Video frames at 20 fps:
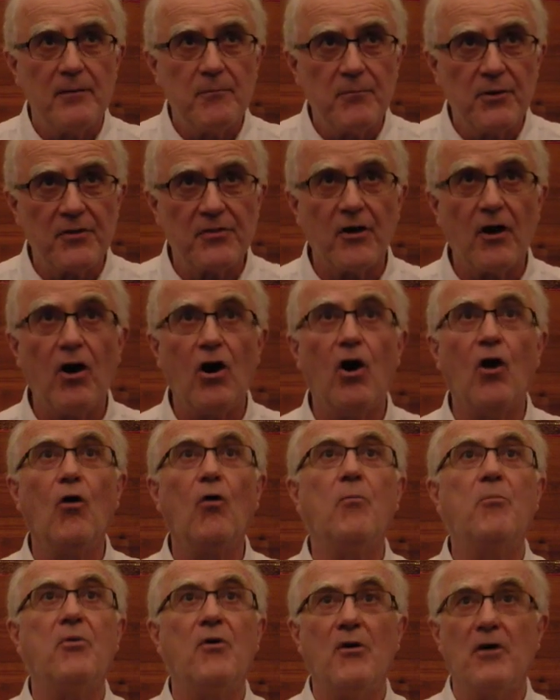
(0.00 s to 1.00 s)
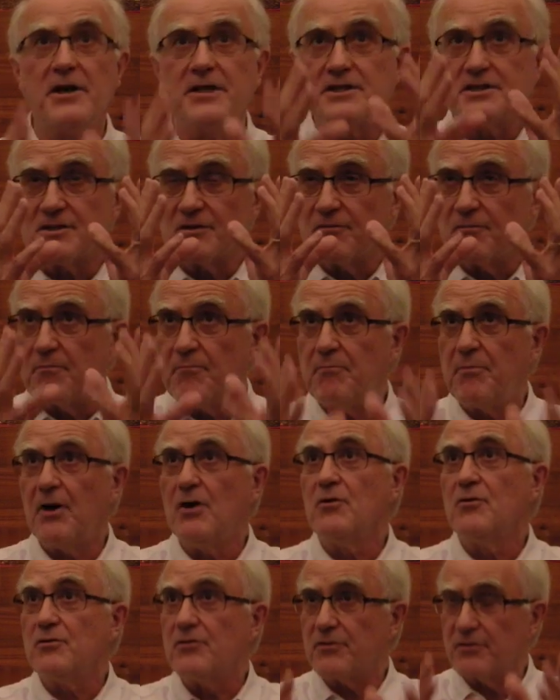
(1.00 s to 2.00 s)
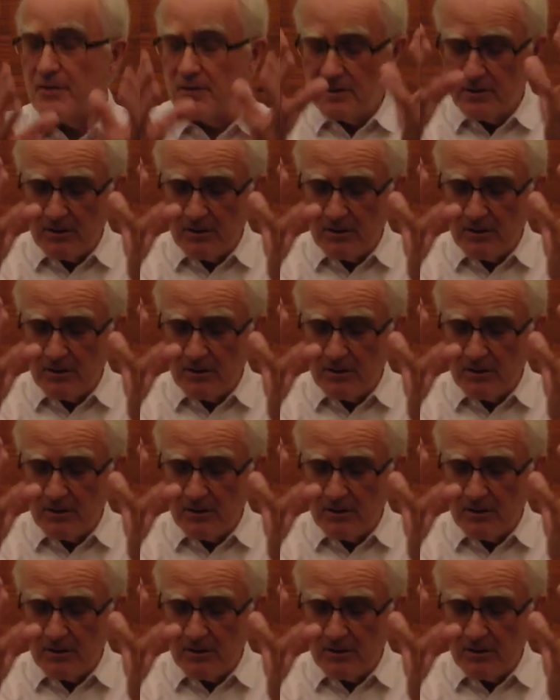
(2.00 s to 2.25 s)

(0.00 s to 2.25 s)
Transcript: But the whole point of both